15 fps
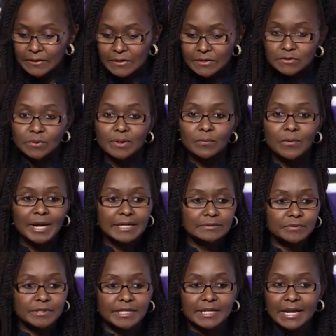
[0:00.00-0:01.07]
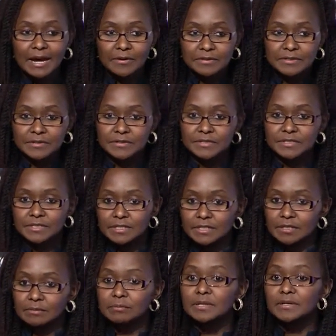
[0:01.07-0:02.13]
So I worked with an outreach
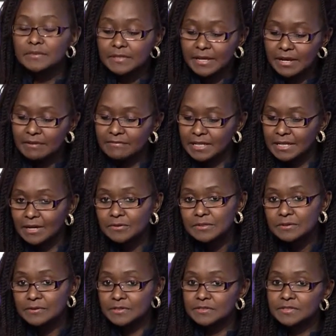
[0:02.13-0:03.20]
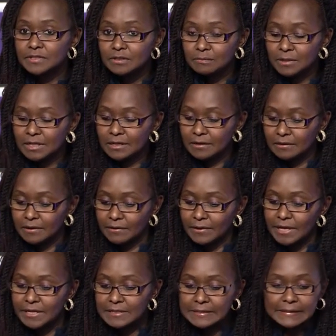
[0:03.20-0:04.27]
team. They have an outreach team and a
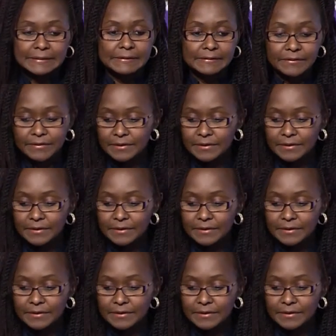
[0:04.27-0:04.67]
director.